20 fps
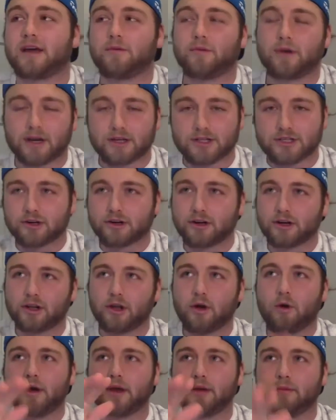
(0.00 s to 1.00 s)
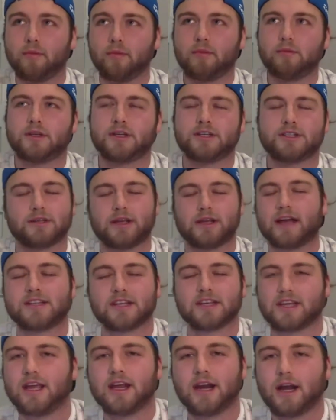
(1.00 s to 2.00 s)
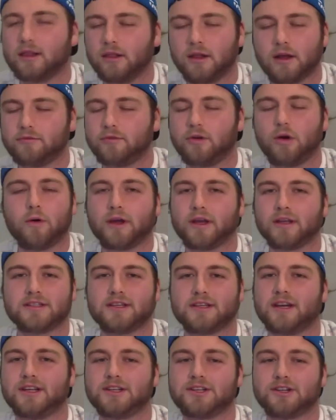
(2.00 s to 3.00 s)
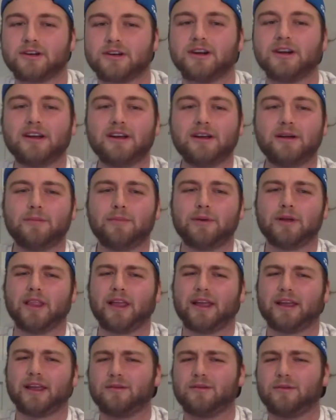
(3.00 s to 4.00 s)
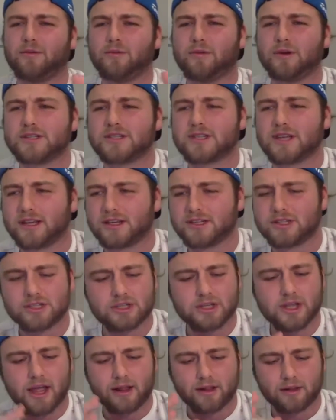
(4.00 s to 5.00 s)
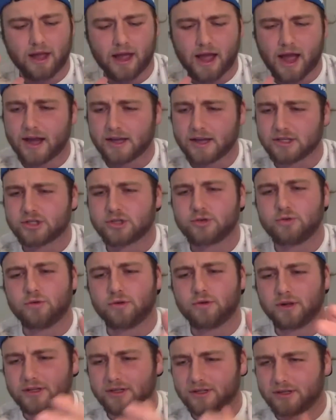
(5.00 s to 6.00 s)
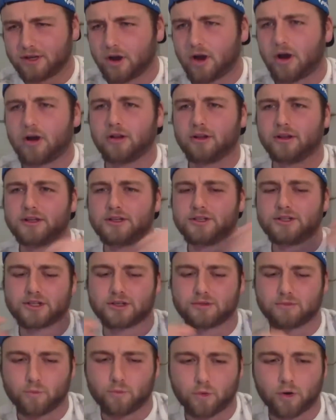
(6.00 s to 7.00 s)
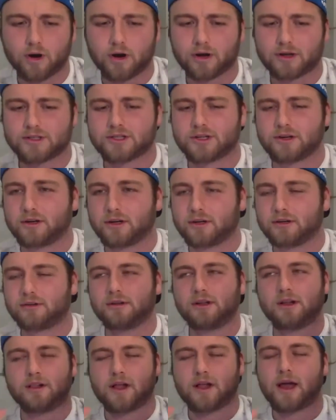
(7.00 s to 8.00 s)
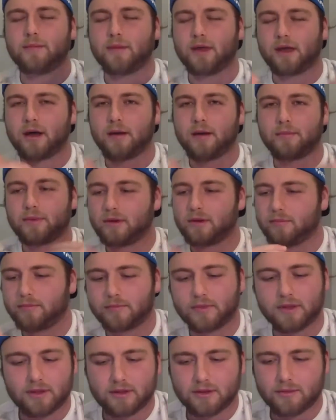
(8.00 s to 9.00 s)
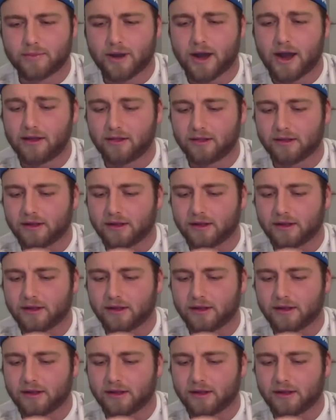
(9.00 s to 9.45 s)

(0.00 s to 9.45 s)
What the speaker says: when I started going, because as a kid, I loved going into nature. But like once like high school and college and work started climbing up and piling